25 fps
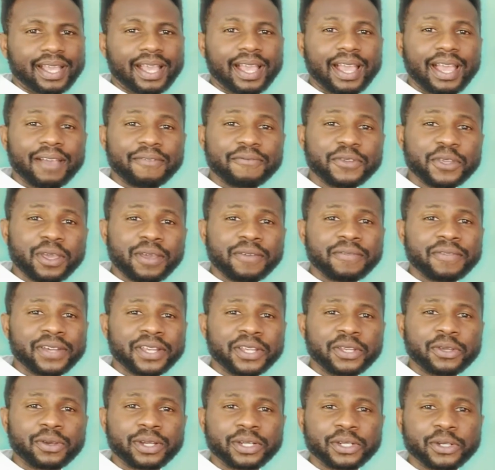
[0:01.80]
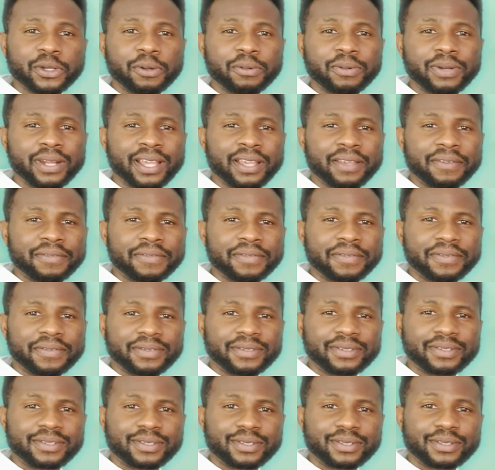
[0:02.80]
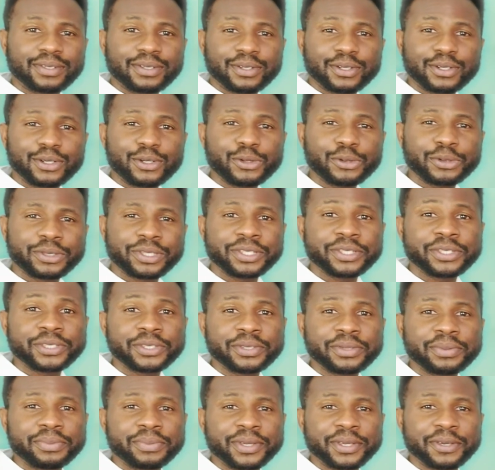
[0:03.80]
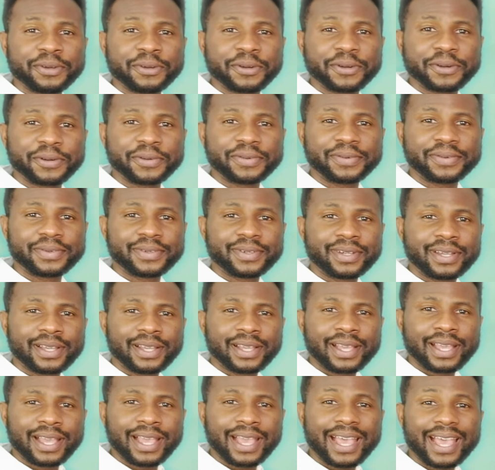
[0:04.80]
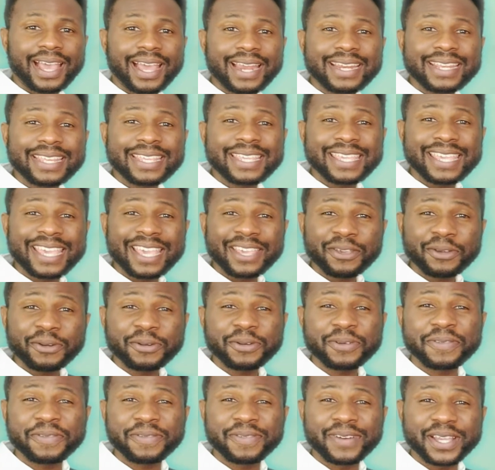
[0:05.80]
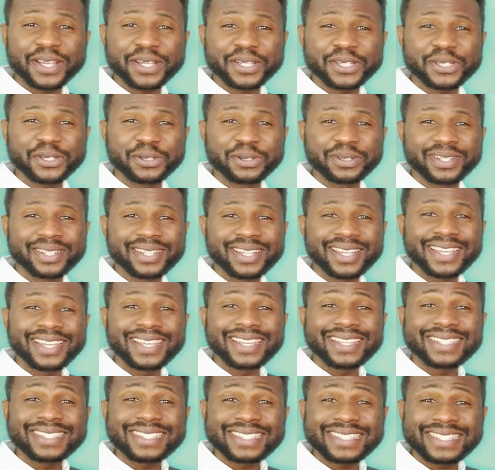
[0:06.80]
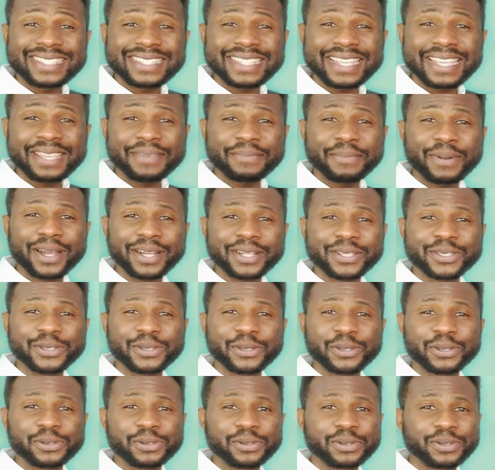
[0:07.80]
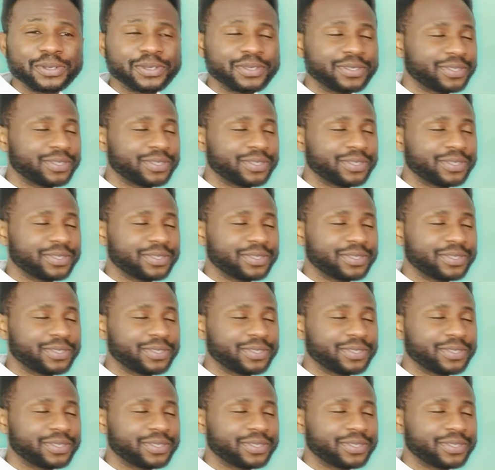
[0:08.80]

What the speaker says: Have you ever in your adult life looked into the mirror and hear your reflection say back to you,